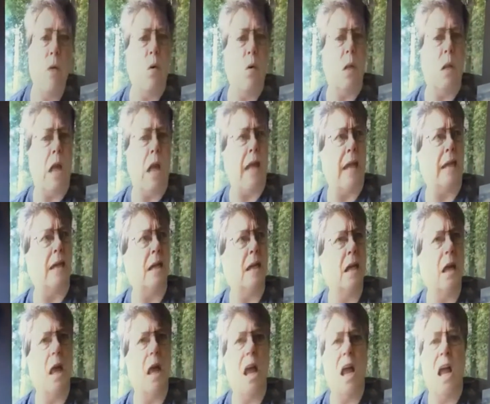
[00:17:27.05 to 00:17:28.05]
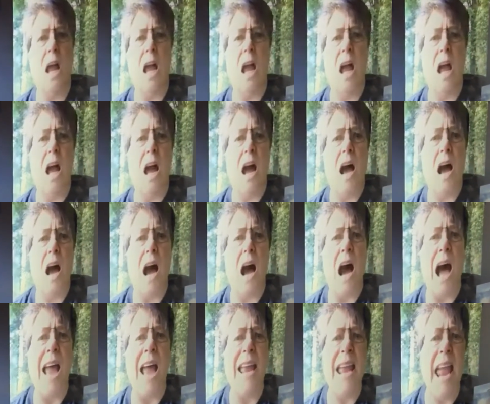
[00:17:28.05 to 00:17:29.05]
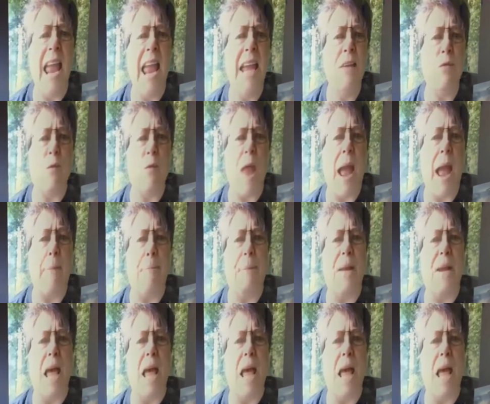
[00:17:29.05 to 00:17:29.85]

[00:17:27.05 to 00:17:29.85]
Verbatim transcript: were like, I hate rap,